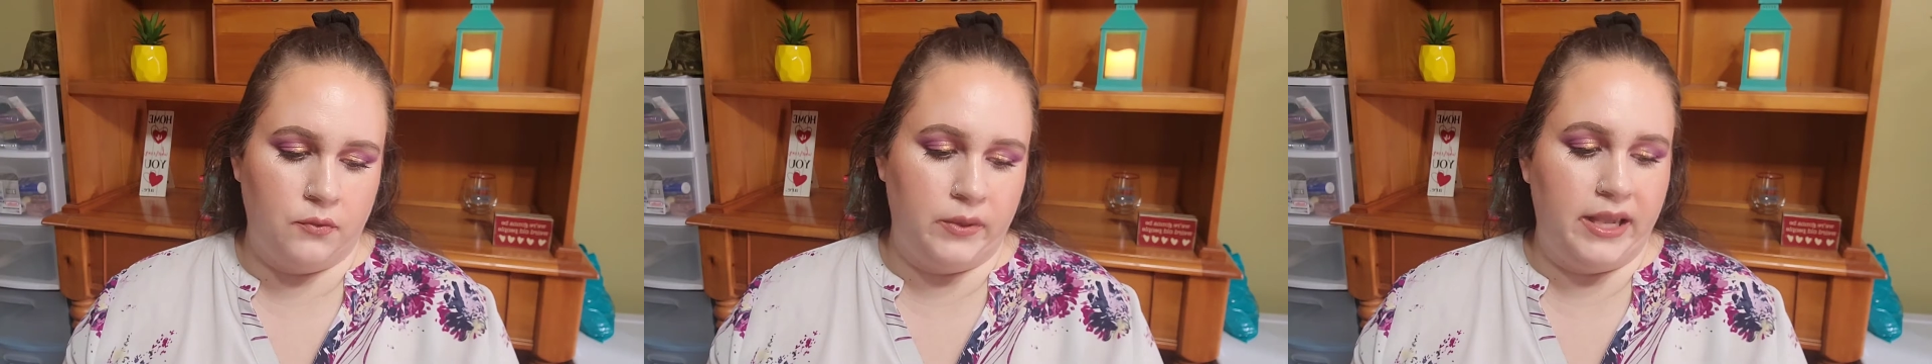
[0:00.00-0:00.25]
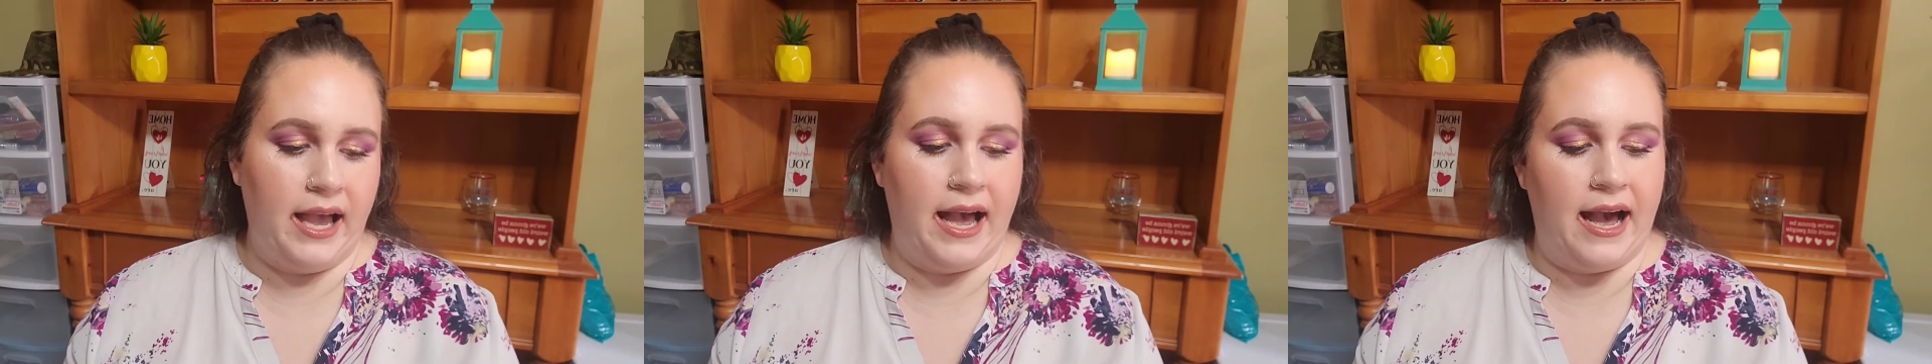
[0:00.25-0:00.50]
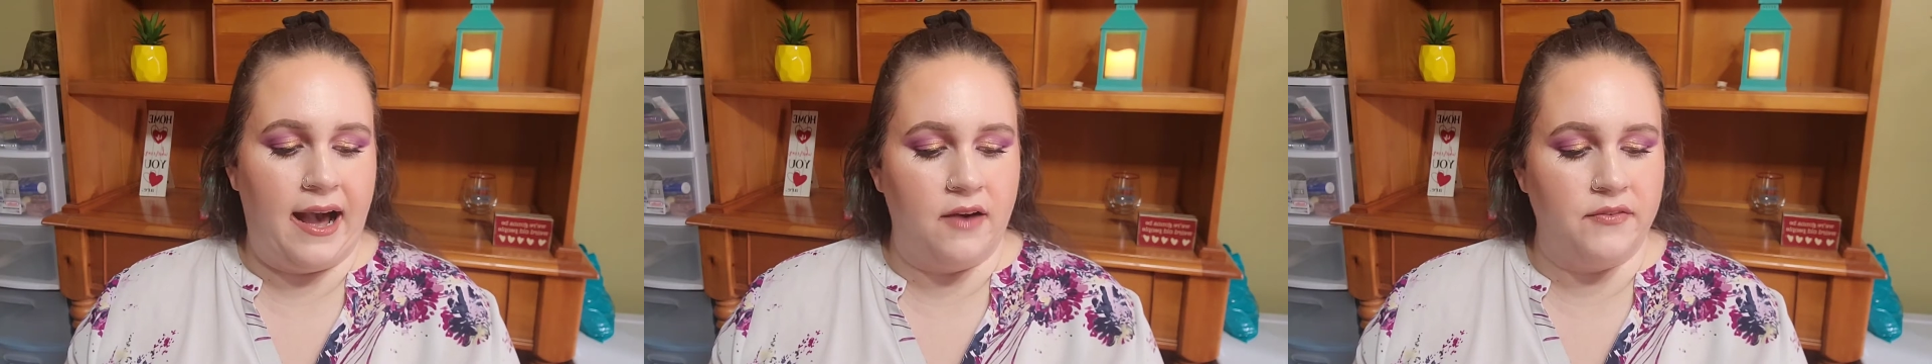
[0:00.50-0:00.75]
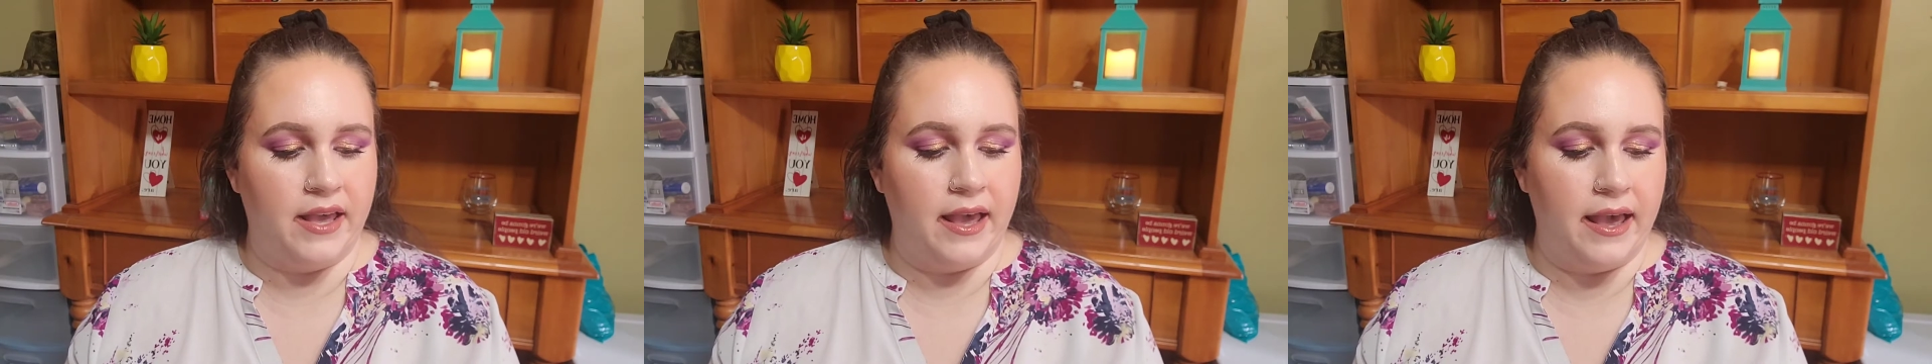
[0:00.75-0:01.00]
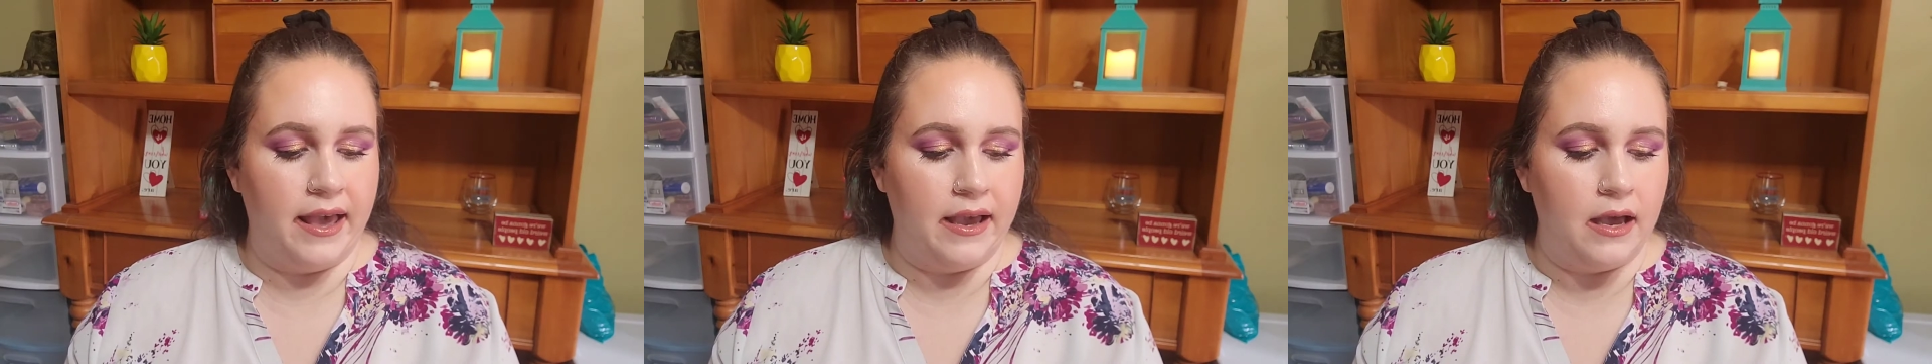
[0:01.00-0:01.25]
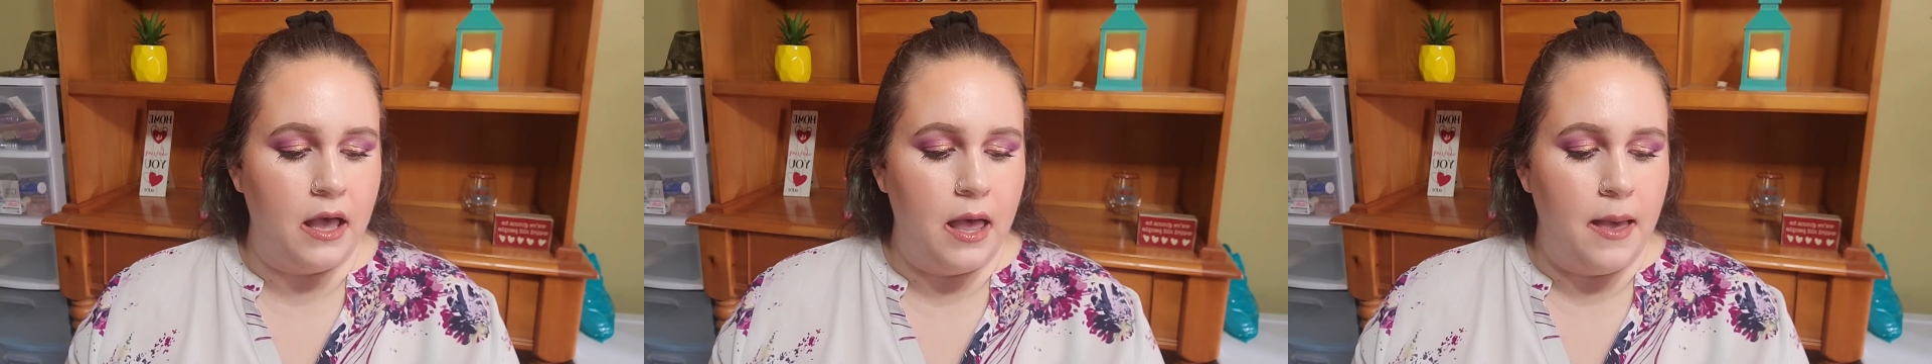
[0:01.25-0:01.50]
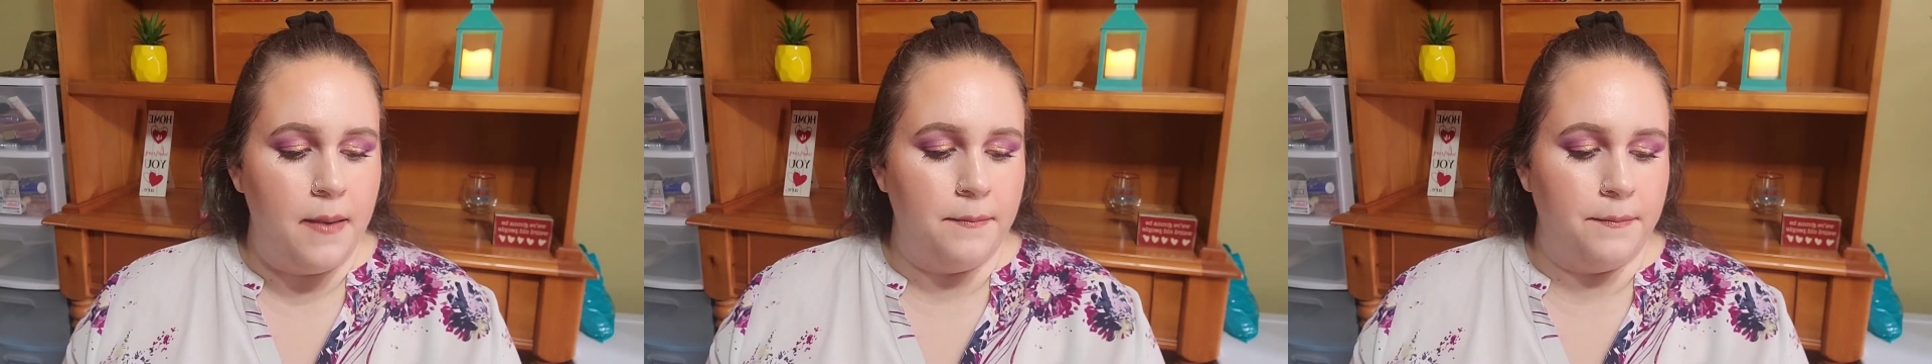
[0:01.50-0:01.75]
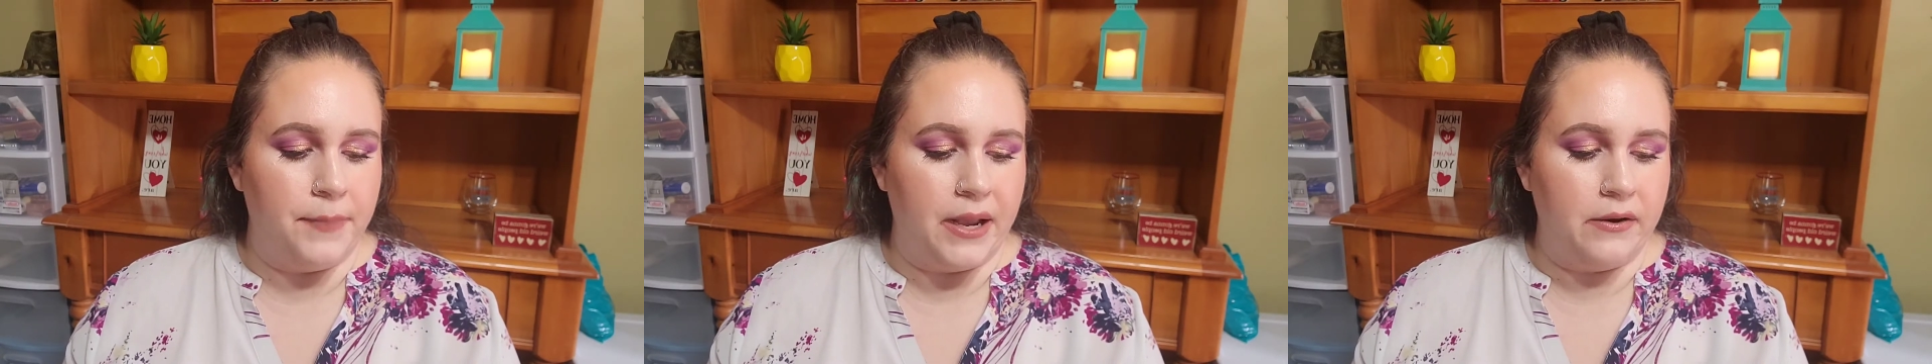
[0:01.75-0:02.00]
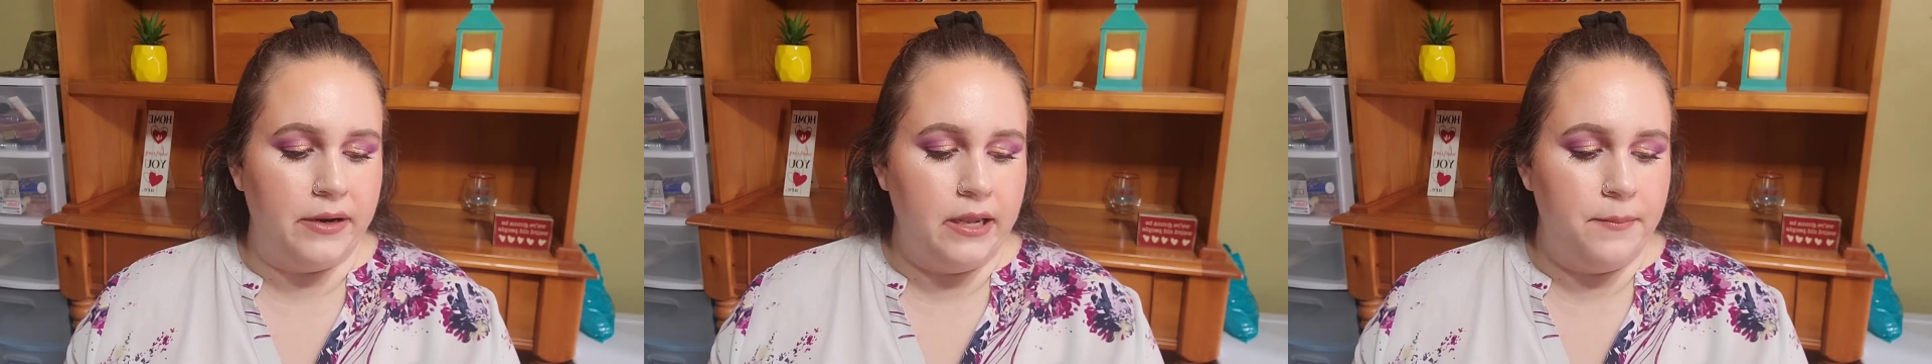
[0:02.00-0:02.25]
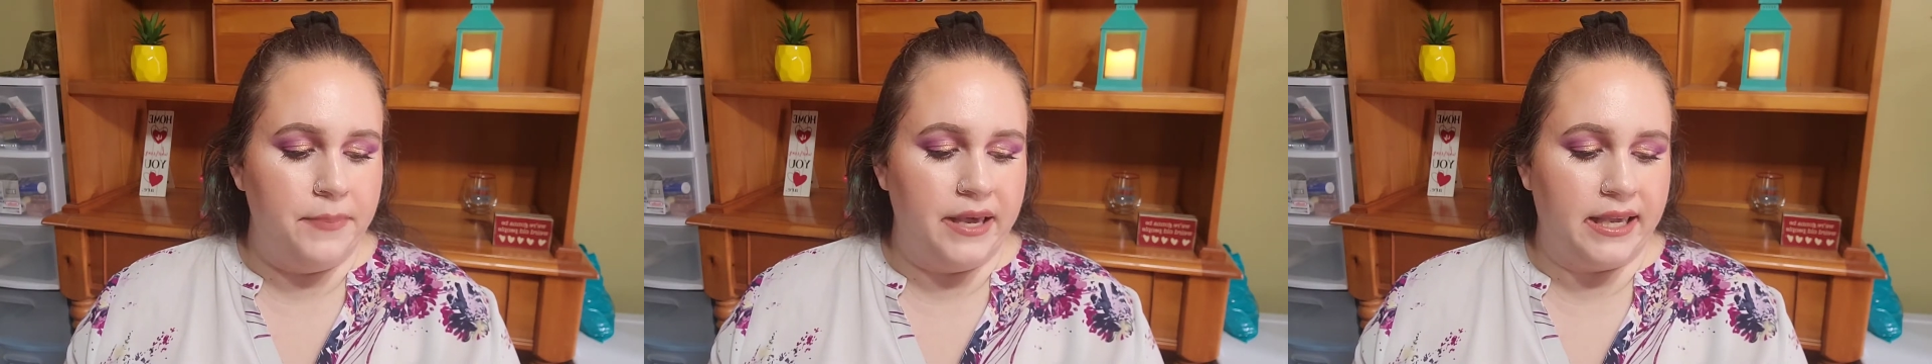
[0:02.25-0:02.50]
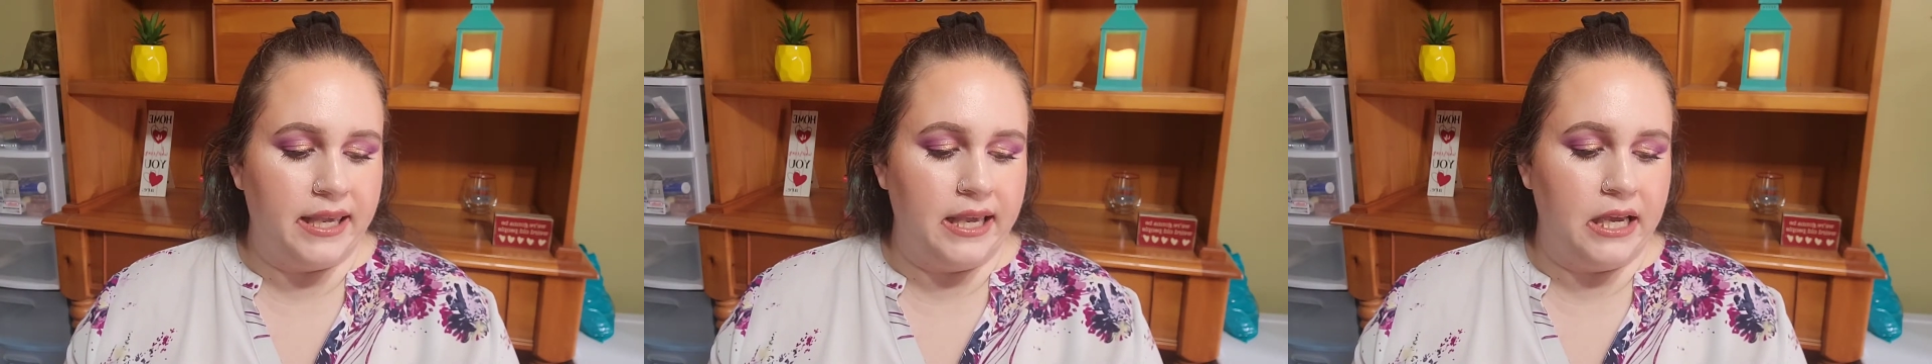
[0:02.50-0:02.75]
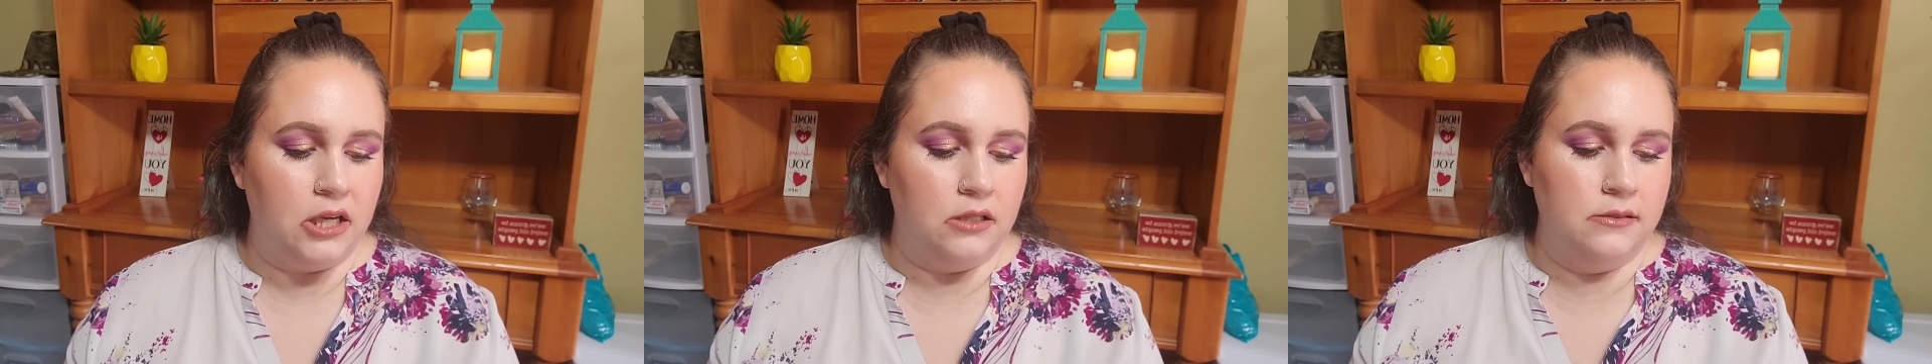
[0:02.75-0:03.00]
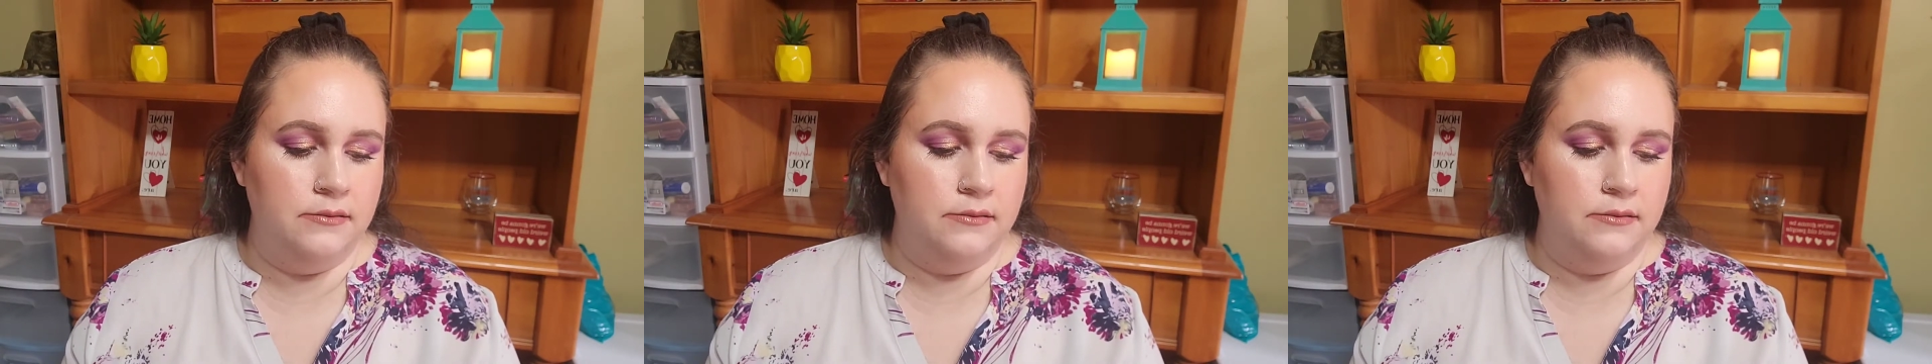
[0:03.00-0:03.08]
we have a Berry Picking